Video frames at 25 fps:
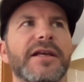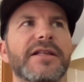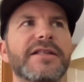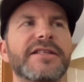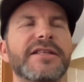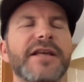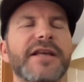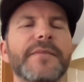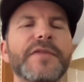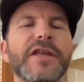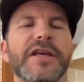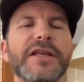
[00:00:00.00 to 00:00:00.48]

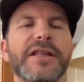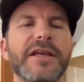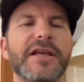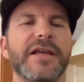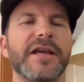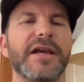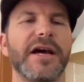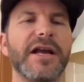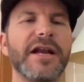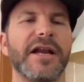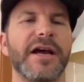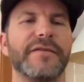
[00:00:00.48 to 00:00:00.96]
something that
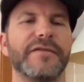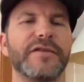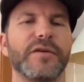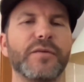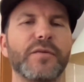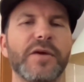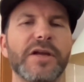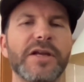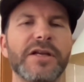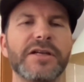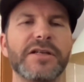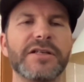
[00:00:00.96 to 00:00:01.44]
you kind of have to
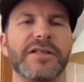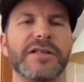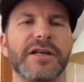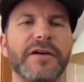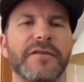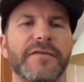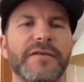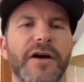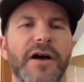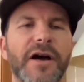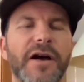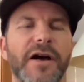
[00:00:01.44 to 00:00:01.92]
wean
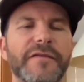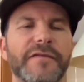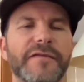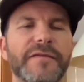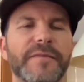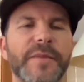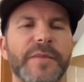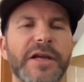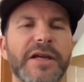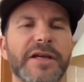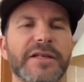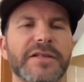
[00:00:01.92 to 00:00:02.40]
yourself
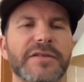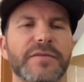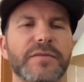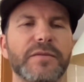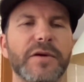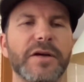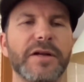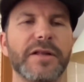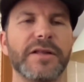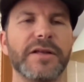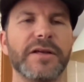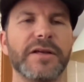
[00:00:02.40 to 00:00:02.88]
off, because
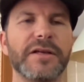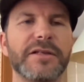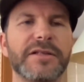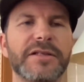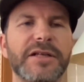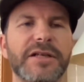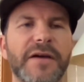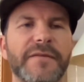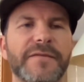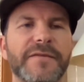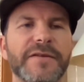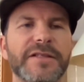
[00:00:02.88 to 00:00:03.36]
one of the
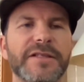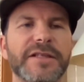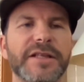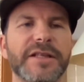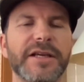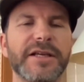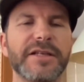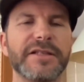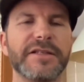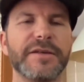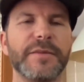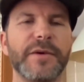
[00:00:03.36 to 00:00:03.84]
toughest
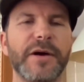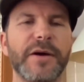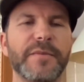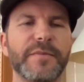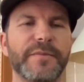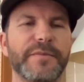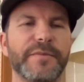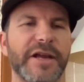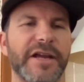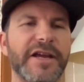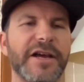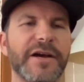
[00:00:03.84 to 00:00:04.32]
things
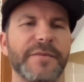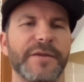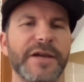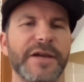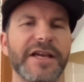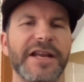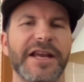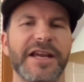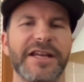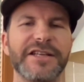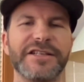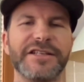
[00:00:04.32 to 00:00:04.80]
about
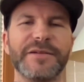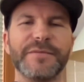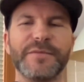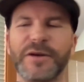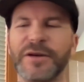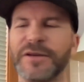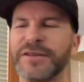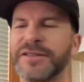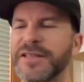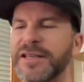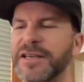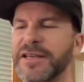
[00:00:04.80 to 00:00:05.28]
becoming an aging
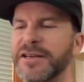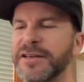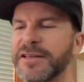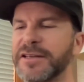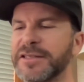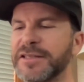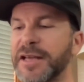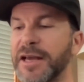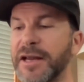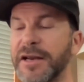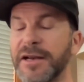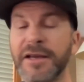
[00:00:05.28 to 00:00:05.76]
pro skier
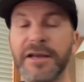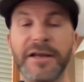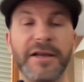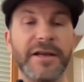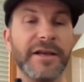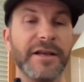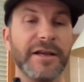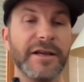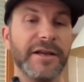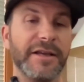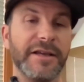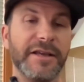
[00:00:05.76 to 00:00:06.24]
is that,
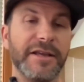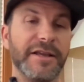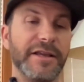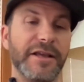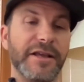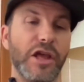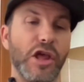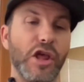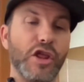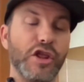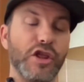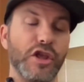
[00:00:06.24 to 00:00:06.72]

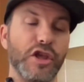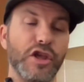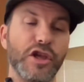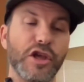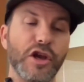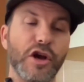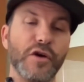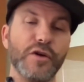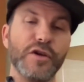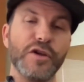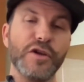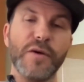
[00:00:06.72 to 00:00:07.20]

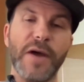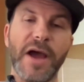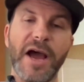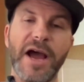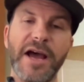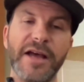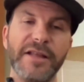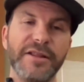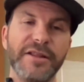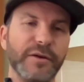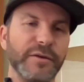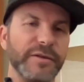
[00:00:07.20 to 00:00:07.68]
you
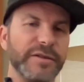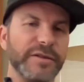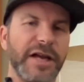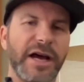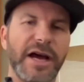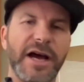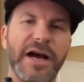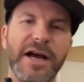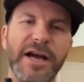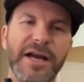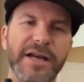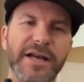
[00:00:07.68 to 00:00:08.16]
had those
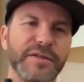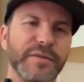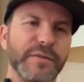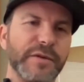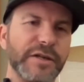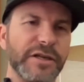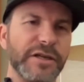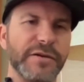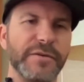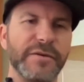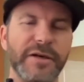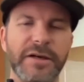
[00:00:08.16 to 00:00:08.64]
highs
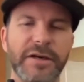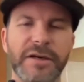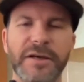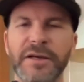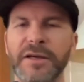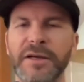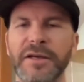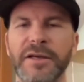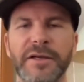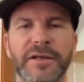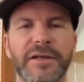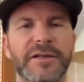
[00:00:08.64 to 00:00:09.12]
when you
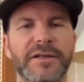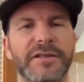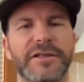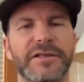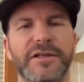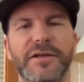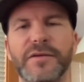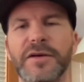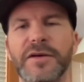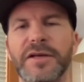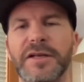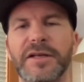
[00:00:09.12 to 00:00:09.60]
were
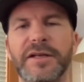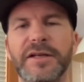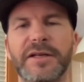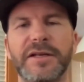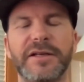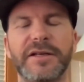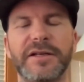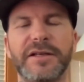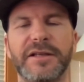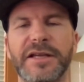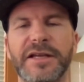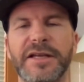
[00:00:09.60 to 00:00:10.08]

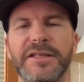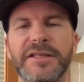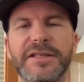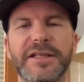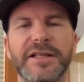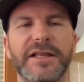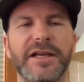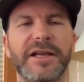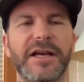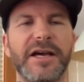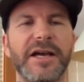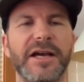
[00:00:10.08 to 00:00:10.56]
doing things
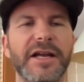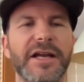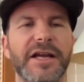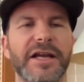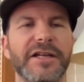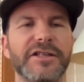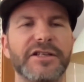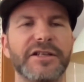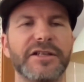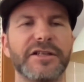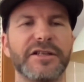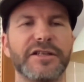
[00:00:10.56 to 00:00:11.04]
at the cutting
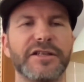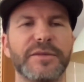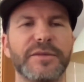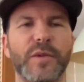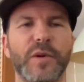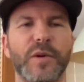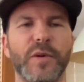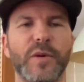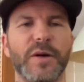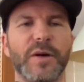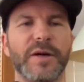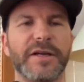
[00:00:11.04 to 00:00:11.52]
edge of the
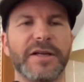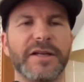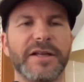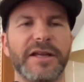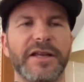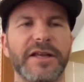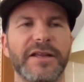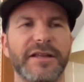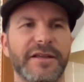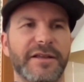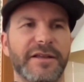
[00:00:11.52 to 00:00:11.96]
sport.